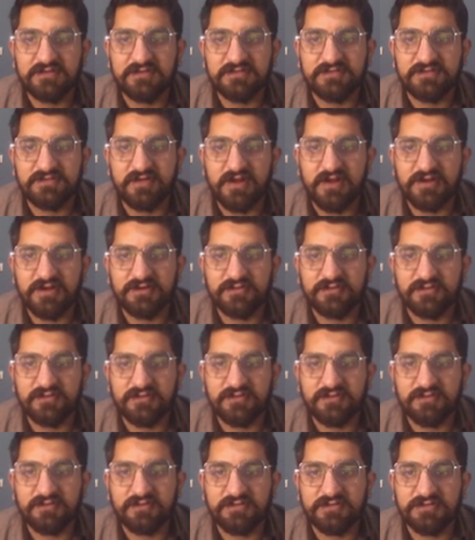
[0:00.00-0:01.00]
try to
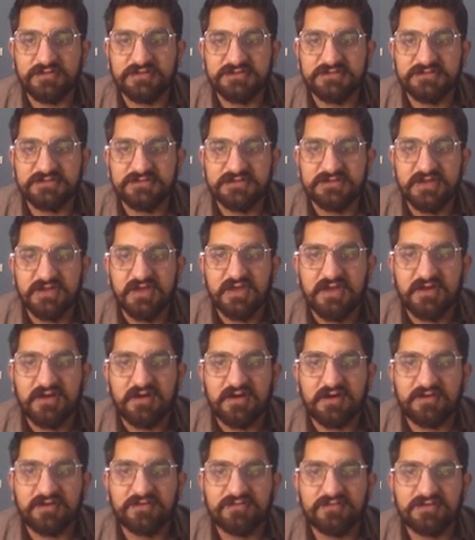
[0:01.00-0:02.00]
control this,
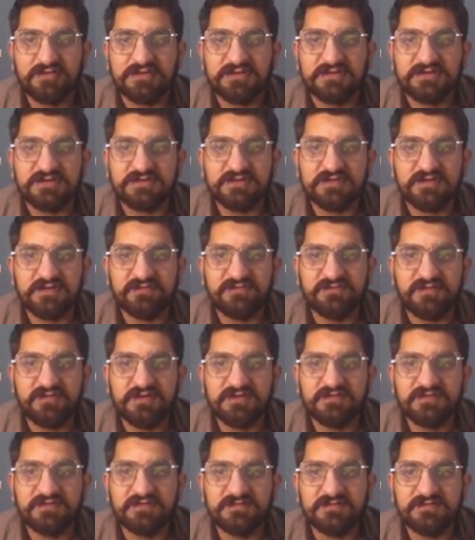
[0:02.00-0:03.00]
or you can just, if he
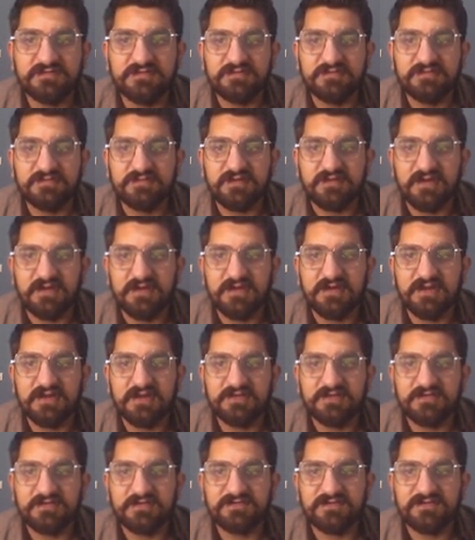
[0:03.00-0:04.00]

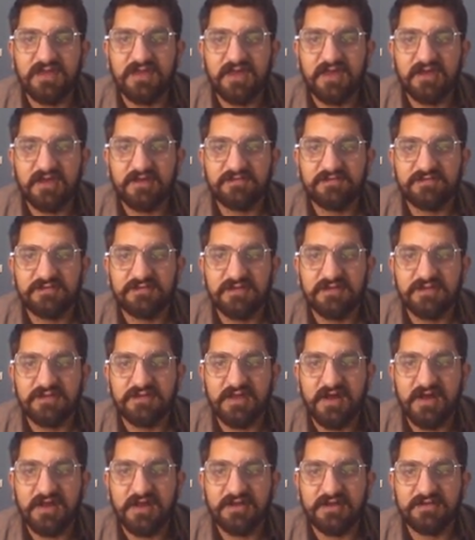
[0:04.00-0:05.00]
can just take it with the
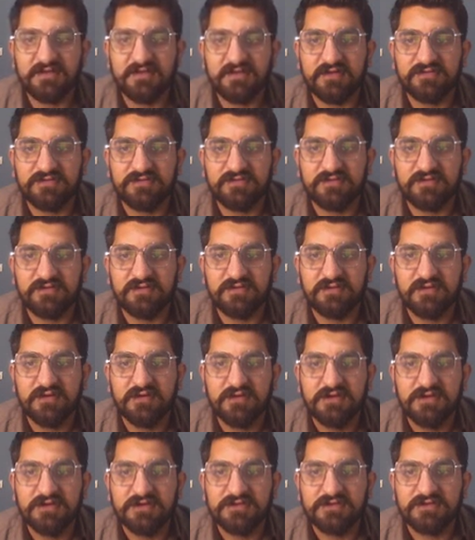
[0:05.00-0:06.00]
knight.
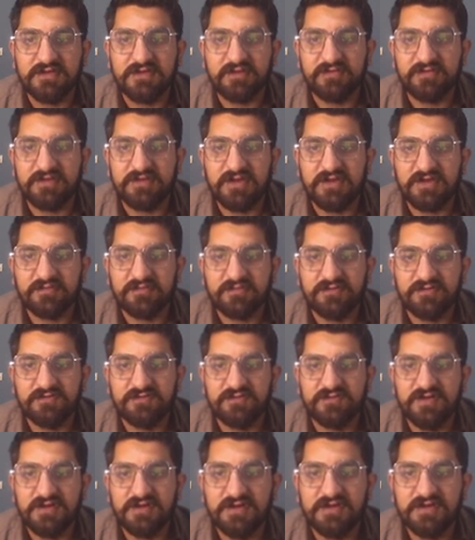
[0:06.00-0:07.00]
Now he can
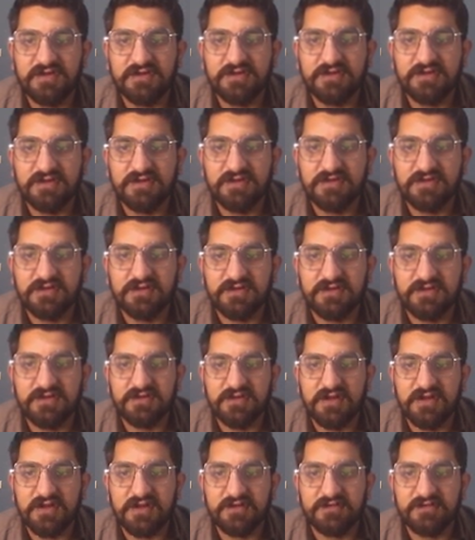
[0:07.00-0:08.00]
move here
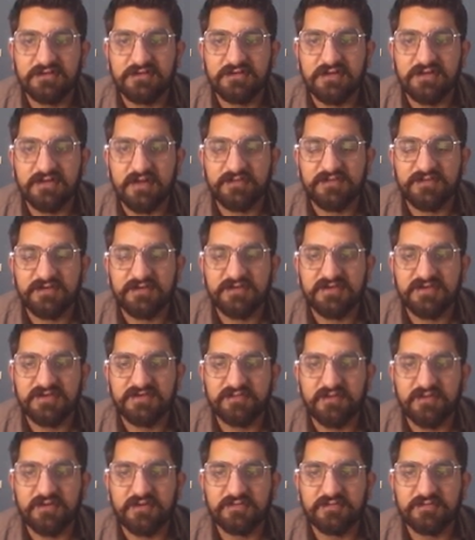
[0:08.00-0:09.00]
and capture this
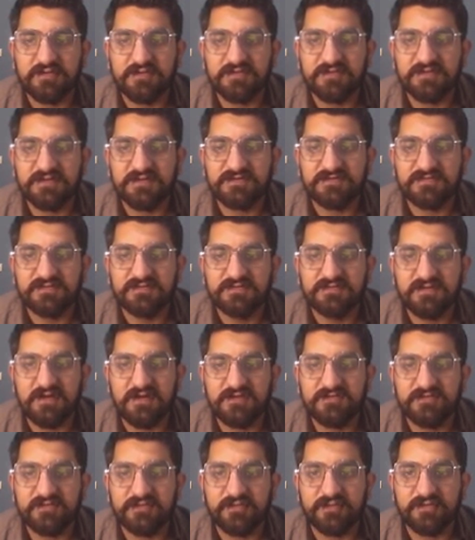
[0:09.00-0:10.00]
pawn, but this is
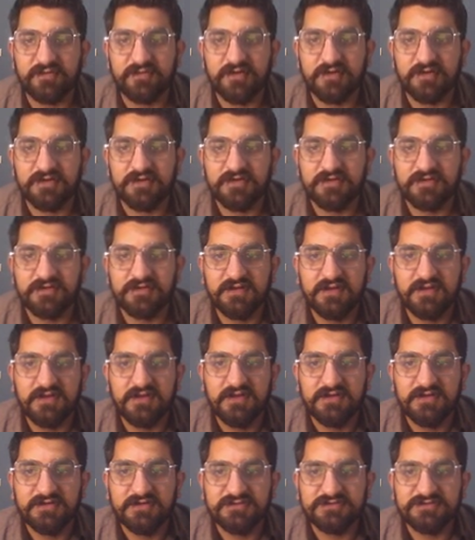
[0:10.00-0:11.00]
also protected.
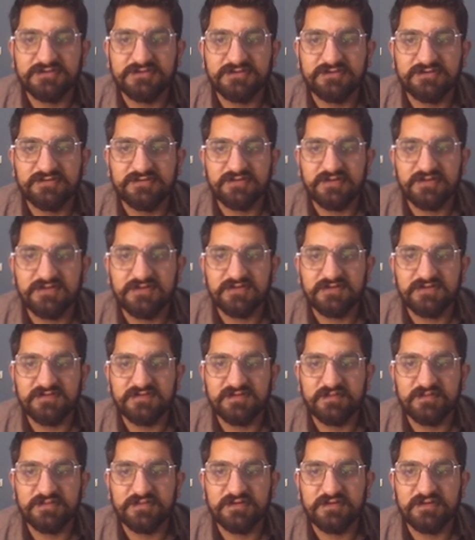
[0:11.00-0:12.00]
So you can just
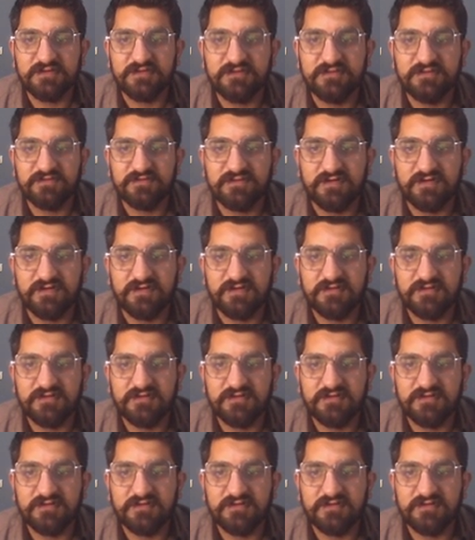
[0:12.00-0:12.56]
simply go for